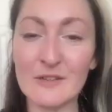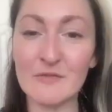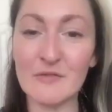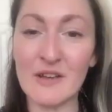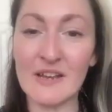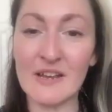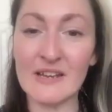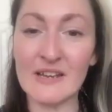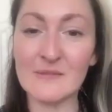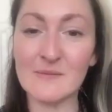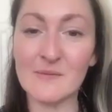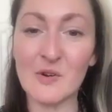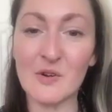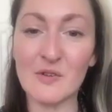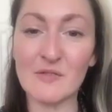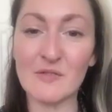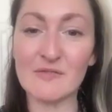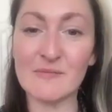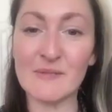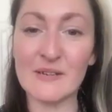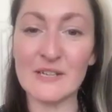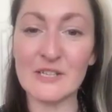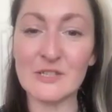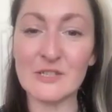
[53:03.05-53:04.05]
can find more
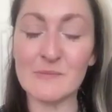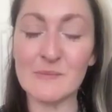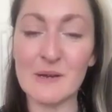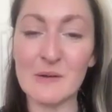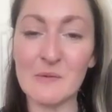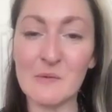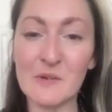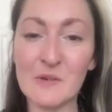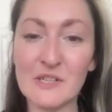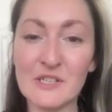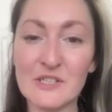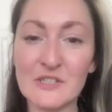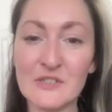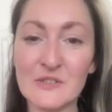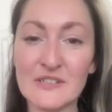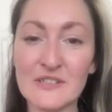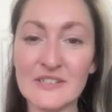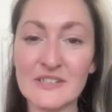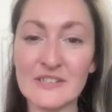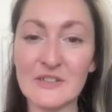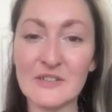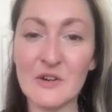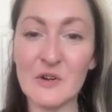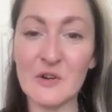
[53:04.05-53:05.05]
information about what you're doing
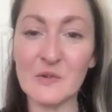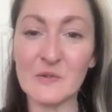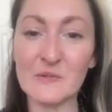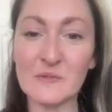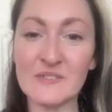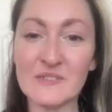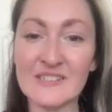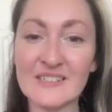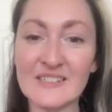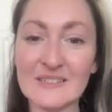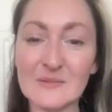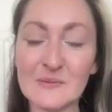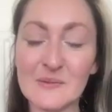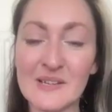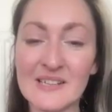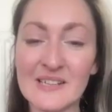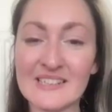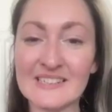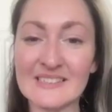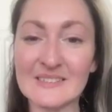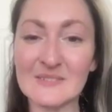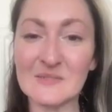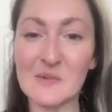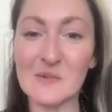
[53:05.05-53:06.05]
on your own, as
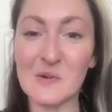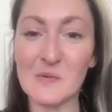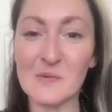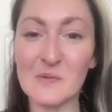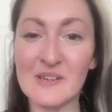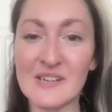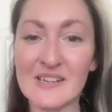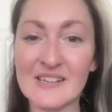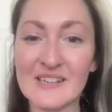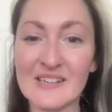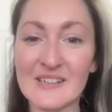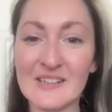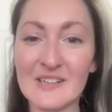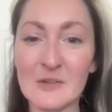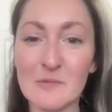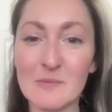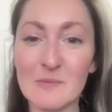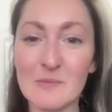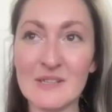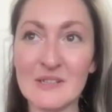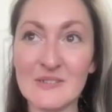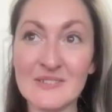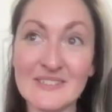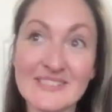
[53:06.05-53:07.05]
well as what we're going to
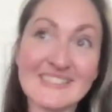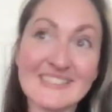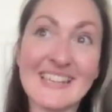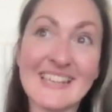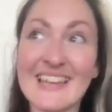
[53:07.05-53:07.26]
be doing